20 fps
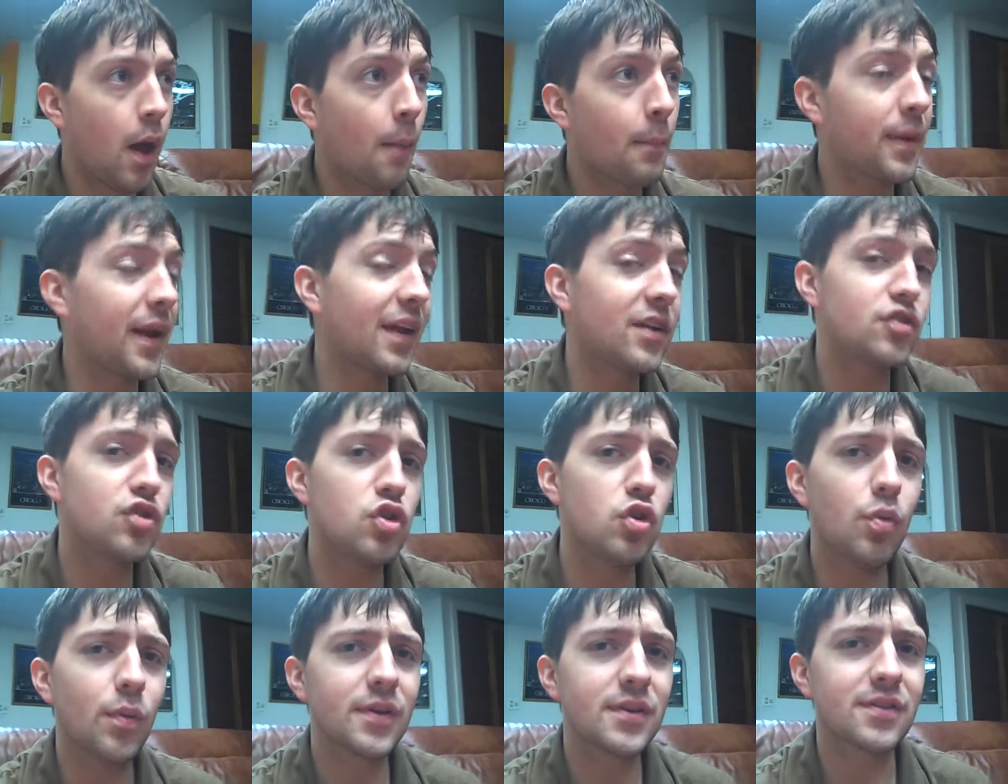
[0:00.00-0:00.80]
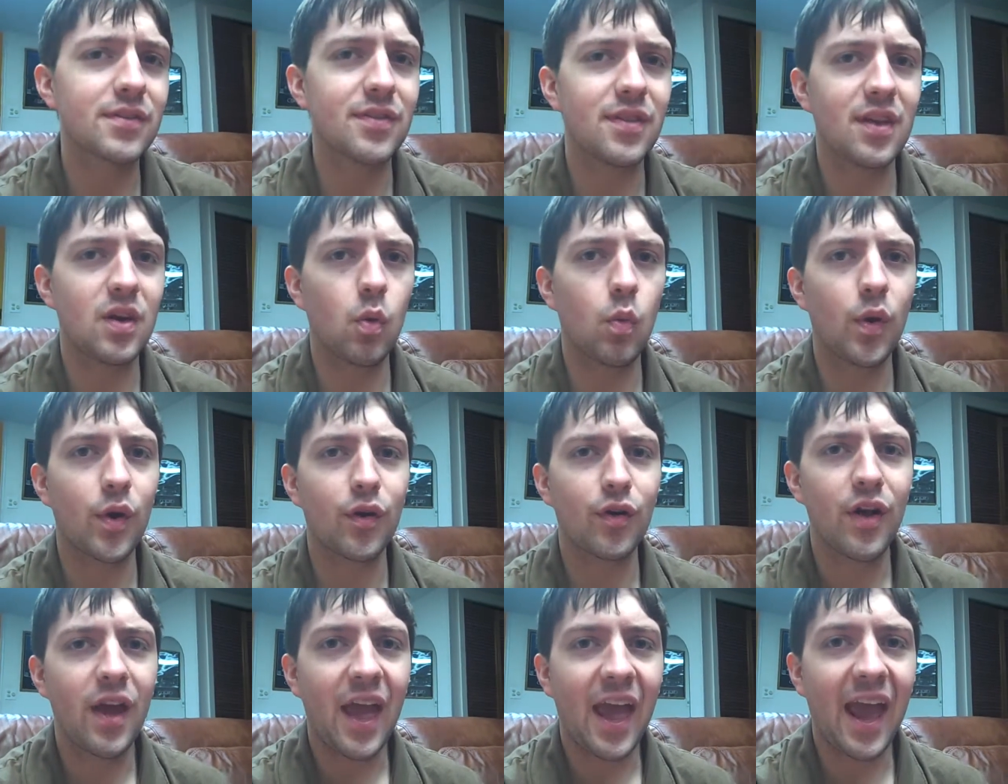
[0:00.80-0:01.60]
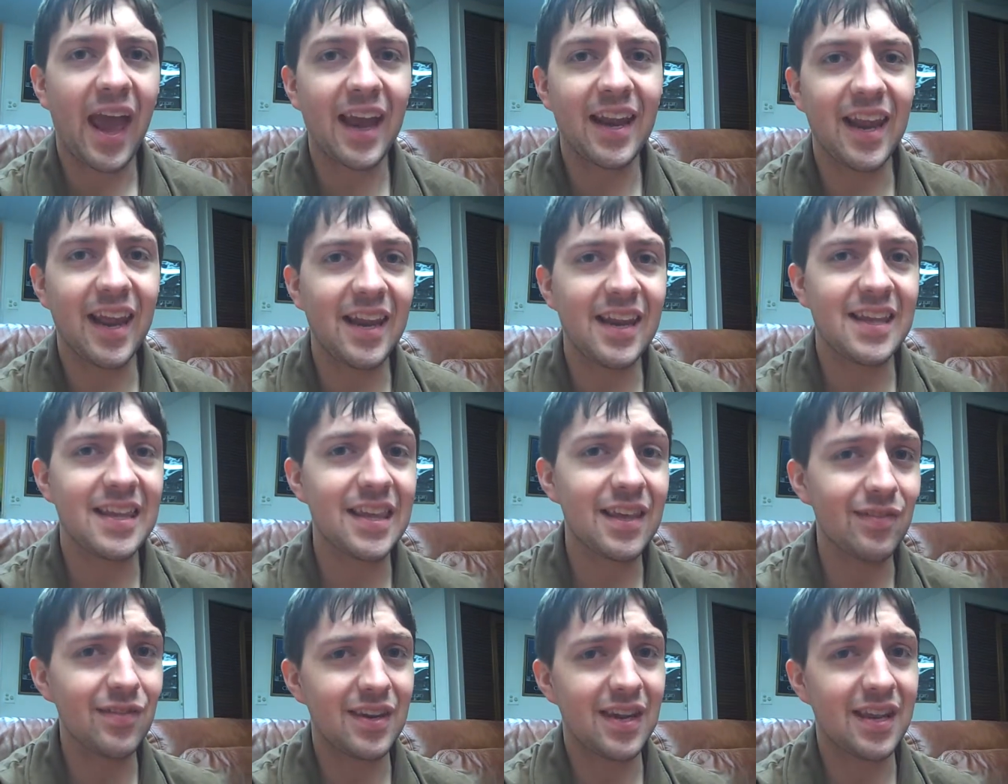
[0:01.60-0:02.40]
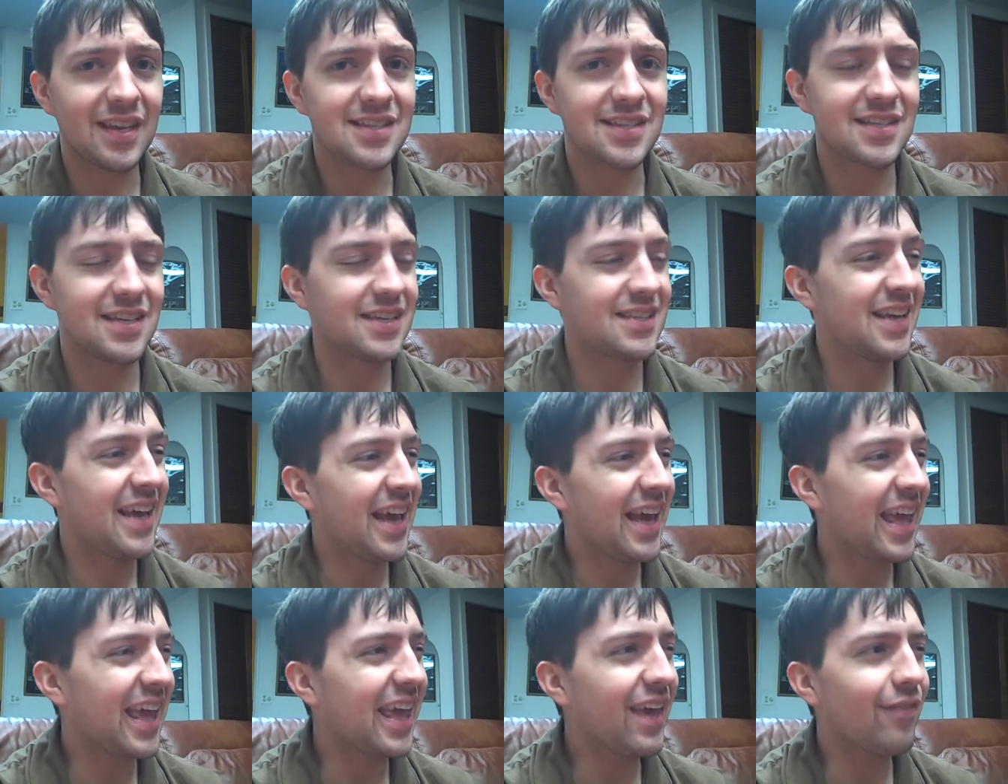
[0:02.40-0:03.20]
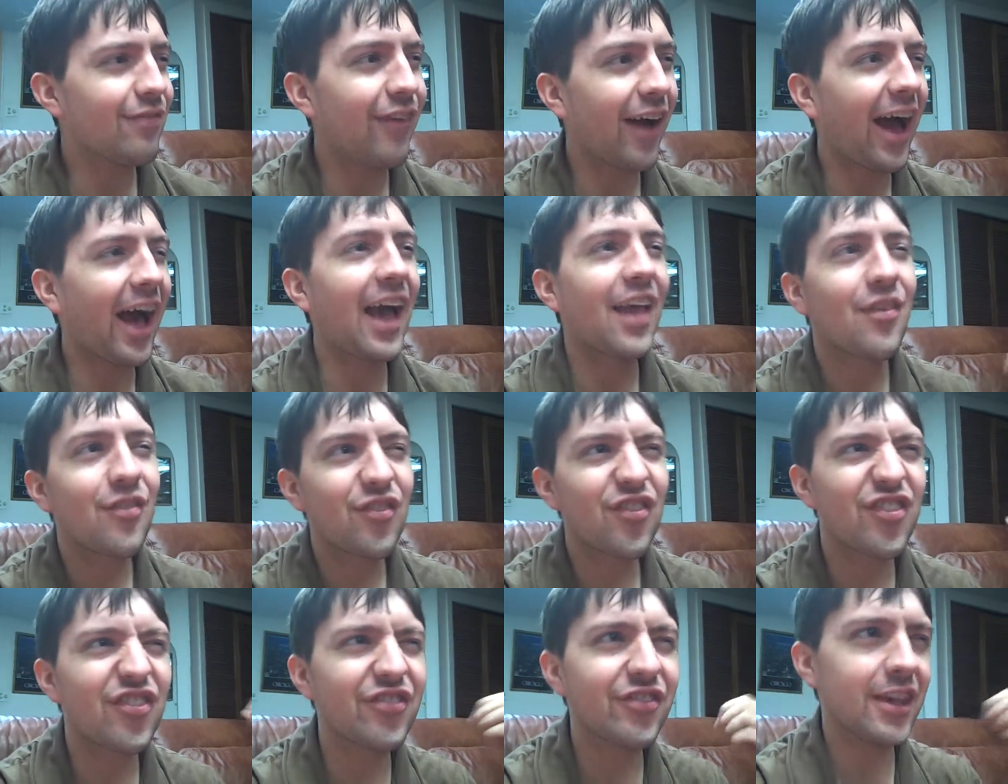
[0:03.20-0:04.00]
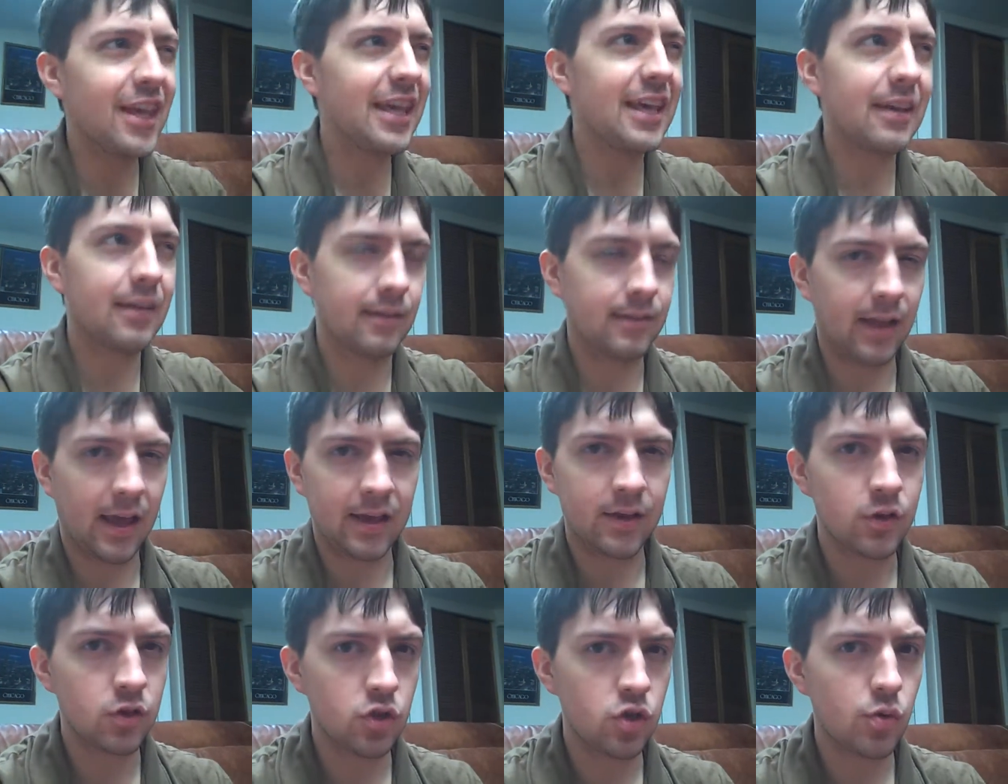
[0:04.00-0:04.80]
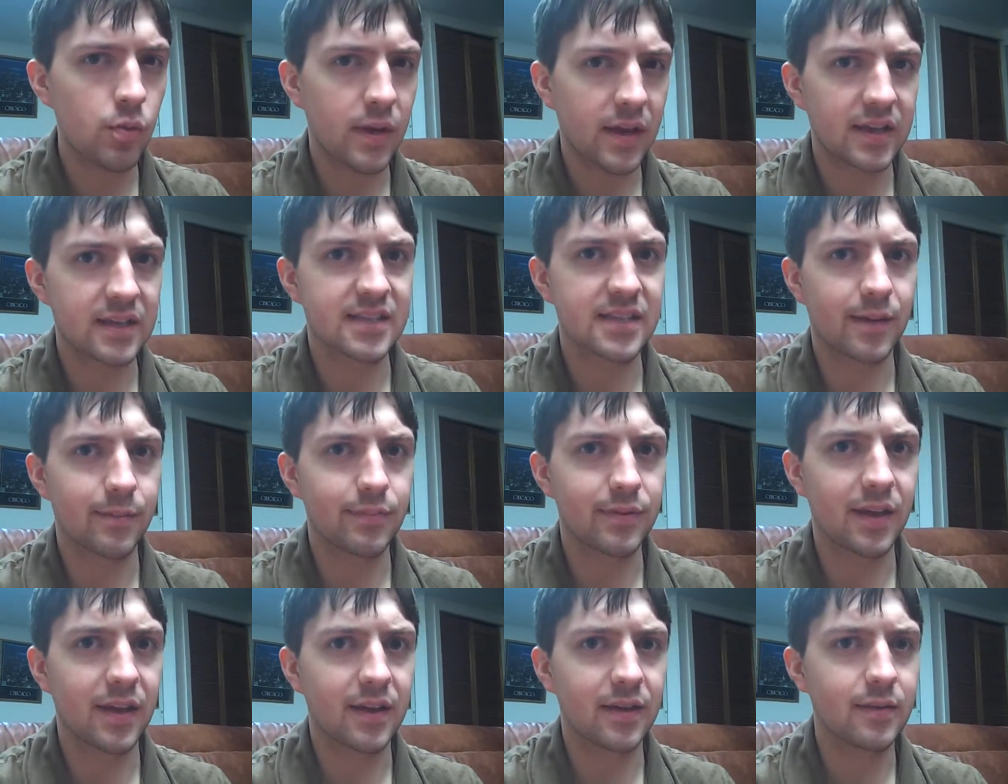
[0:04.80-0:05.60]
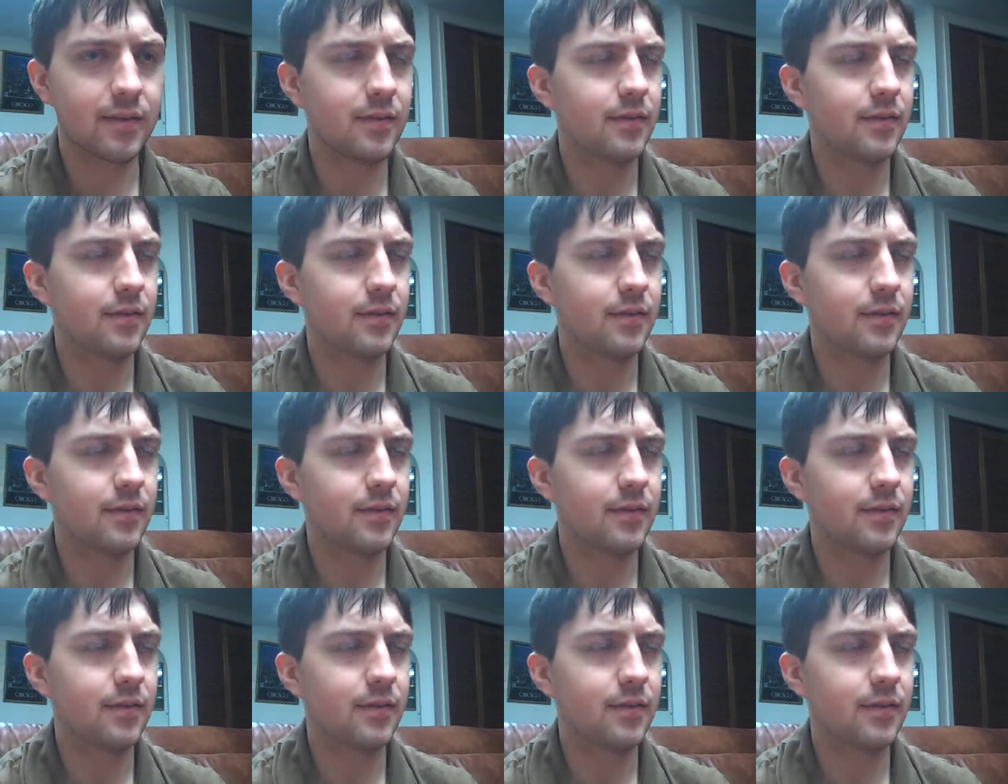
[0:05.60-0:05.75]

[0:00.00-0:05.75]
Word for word: But I do want a thing where, at any given instant, if I feel like doing something,